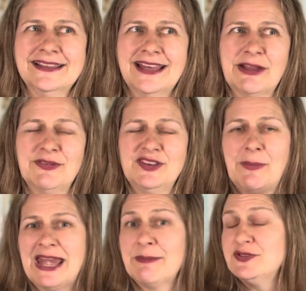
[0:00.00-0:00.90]
was
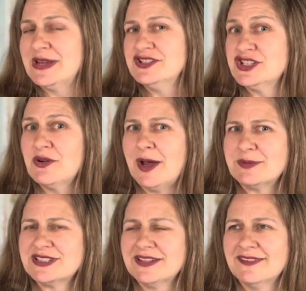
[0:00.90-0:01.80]
debating between two
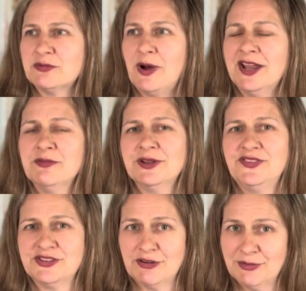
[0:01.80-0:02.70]
options. One was
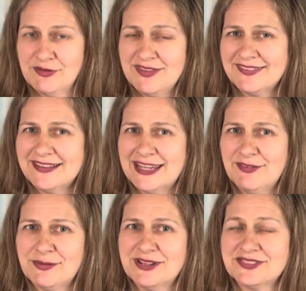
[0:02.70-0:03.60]
to remove the
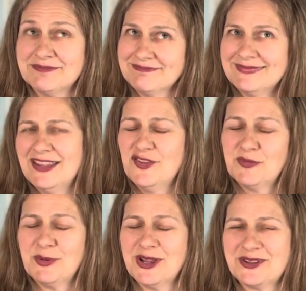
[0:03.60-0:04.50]
sleeves, which,
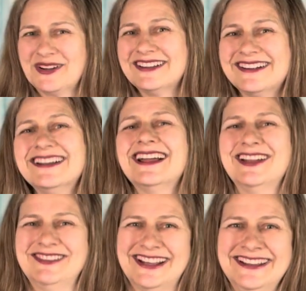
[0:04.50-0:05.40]
spoiler alert, I
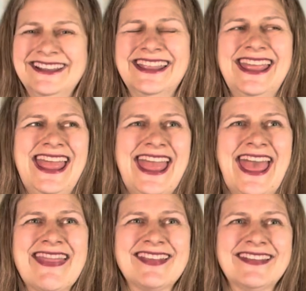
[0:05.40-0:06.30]
have done.
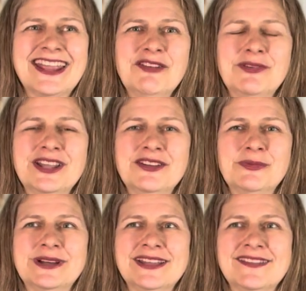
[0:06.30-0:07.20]
And the second one
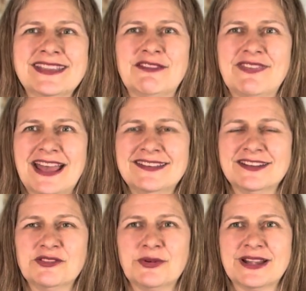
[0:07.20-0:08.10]
was, if that
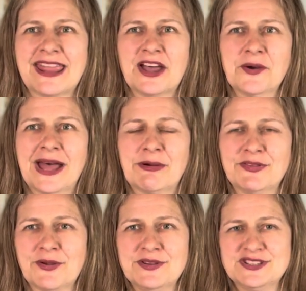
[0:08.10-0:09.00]
didn't work out, I was
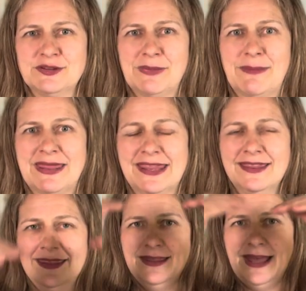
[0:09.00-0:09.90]
going to maybe
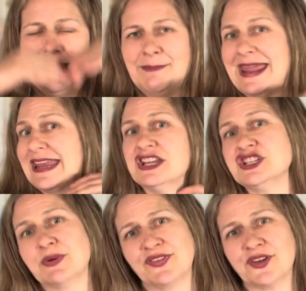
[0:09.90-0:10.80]
make it
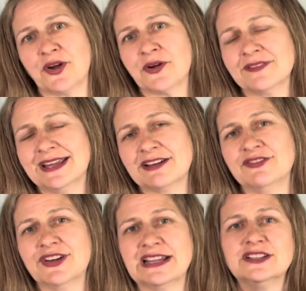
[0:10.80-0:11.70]
into a skirt, like a
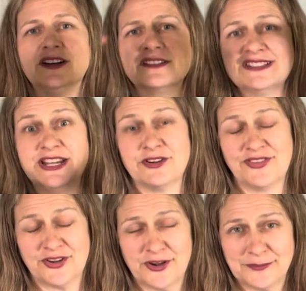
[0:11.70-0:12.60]
very long tiered
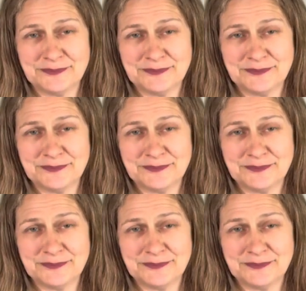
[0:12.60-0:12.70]
skirt.